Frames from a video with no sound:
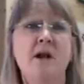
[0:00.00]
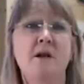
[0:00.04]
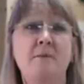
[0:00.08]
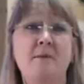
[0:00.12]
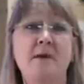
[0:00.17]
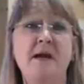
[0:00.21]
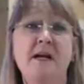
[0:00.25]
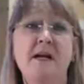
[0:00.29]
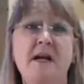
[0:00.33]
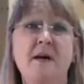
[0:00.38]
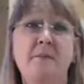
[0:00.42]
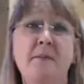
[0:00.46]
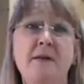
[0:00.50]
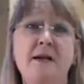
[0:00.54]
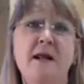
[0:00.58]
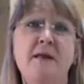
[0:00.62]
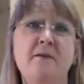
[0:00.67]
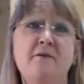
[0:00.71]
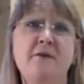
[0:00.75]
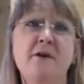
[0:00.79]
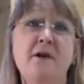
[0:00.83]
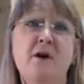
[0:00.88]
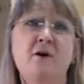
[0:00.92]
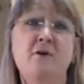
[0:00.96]
to pick up
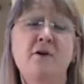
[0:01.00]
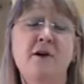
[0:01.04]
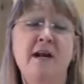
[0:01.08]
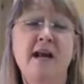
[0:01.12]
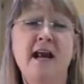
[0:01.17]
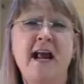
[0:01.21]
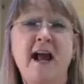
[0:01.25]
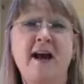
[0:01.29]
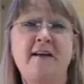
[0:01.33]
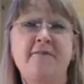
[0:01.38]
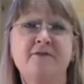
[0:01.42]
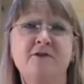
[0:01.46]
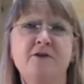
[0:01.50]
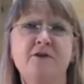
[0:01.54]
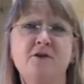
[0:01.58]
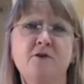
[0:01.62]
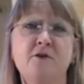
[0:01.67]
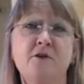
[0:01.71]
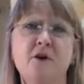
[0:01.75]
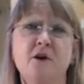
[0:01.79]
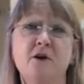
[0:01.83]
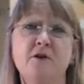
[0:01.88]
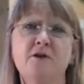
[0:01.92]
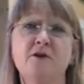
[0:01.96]
another 1.5 yards to 2
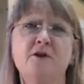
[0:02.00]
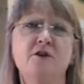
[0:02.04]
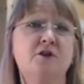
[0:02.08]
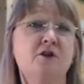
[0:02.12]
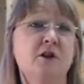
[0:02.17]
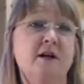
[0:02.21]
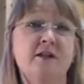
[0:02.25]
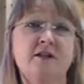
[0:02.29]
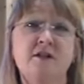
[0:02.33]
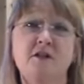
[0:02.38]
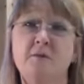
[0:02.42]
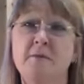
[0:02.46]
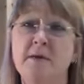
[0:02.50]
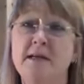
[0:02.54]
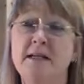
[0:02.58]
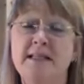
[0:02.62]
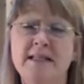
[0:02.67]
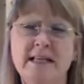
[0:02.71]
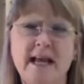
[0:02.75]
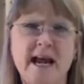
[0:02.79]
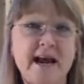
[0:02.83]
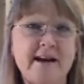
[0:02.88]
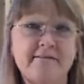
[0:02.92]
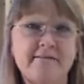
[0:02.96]
yards just to be
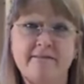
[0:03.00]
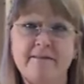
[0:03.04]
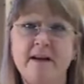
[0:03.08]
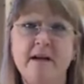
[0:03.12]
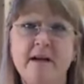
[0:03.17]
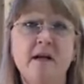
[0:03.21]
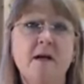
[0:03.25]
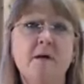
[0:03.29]
safe,